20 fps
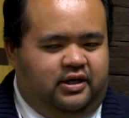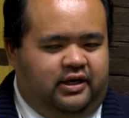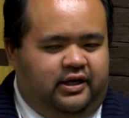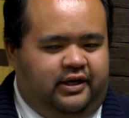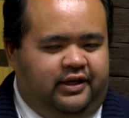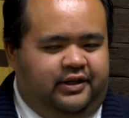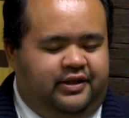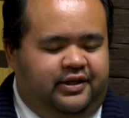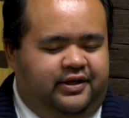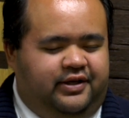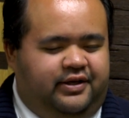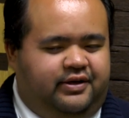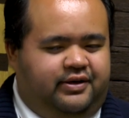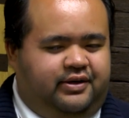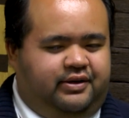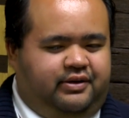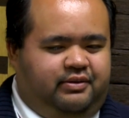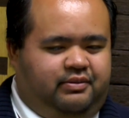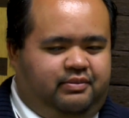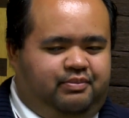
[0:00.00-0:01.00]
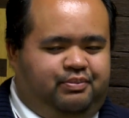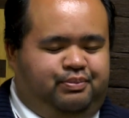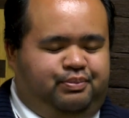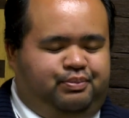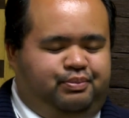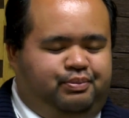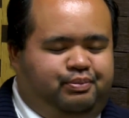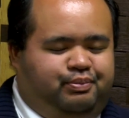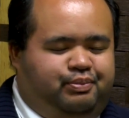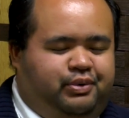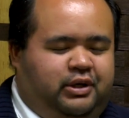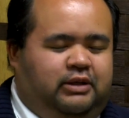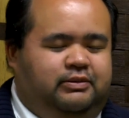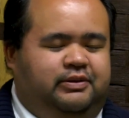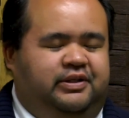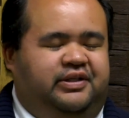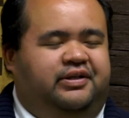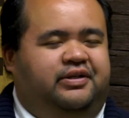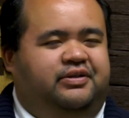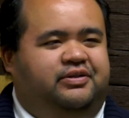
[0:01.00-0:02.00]
I think
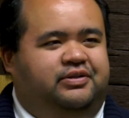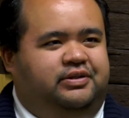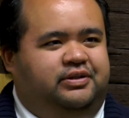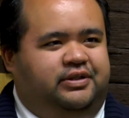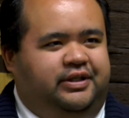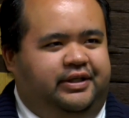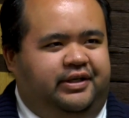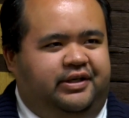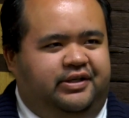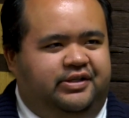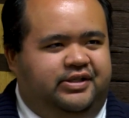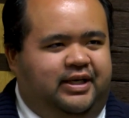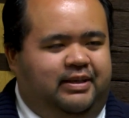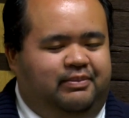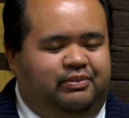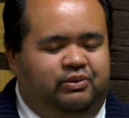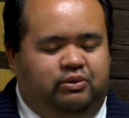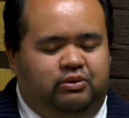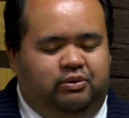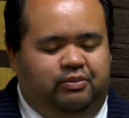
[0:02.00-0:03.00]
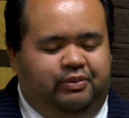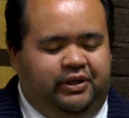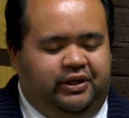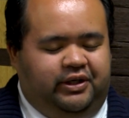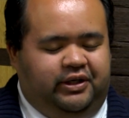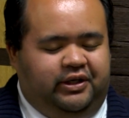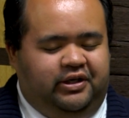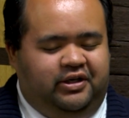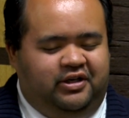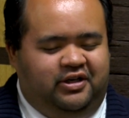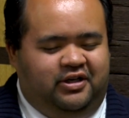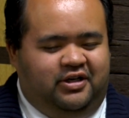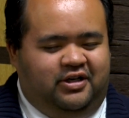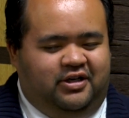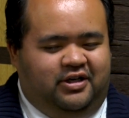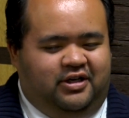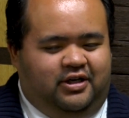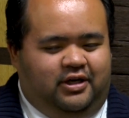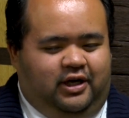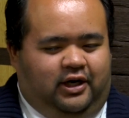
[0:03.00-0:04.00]
probably like an example would be,
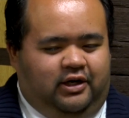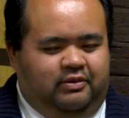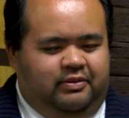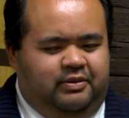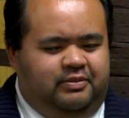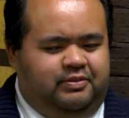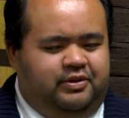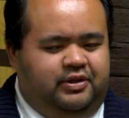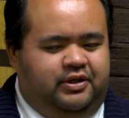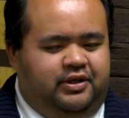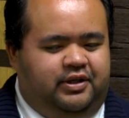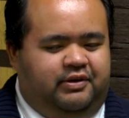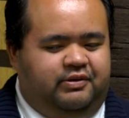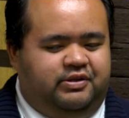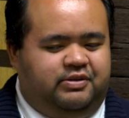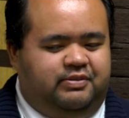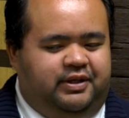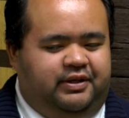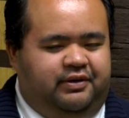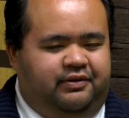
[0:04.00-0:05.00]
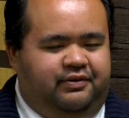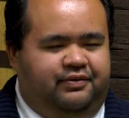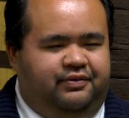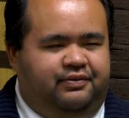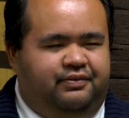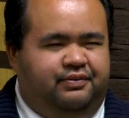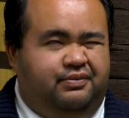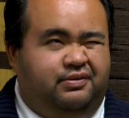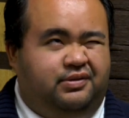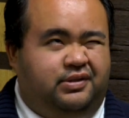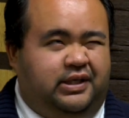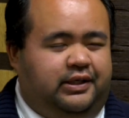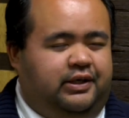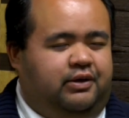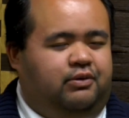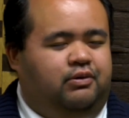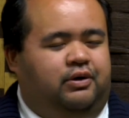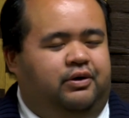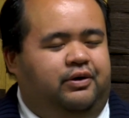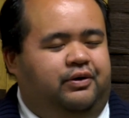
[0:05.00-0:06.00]
I remember I think it was my
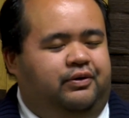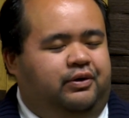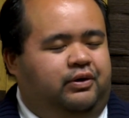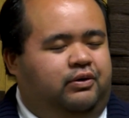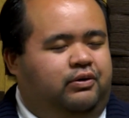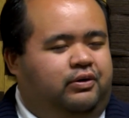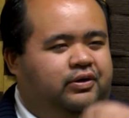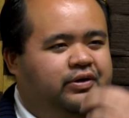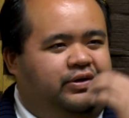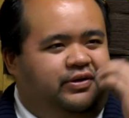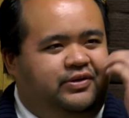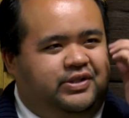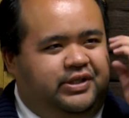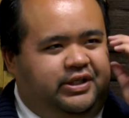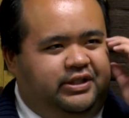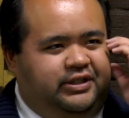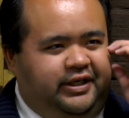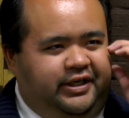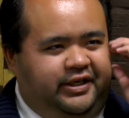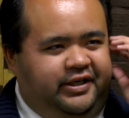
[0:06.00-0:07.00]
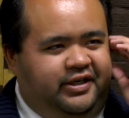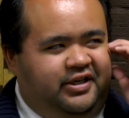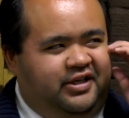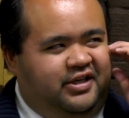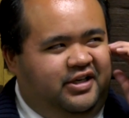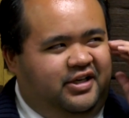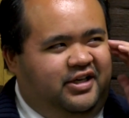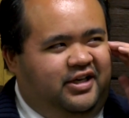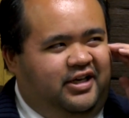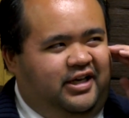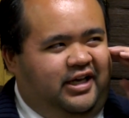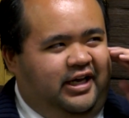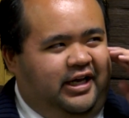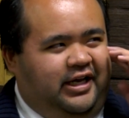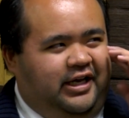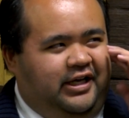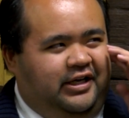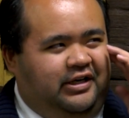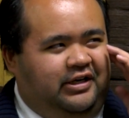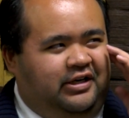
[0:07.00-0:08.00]
second quarter or third quarter at UCLA,
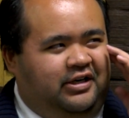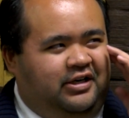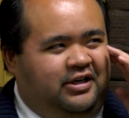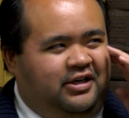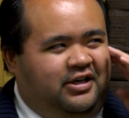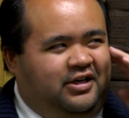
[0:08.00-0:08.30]
and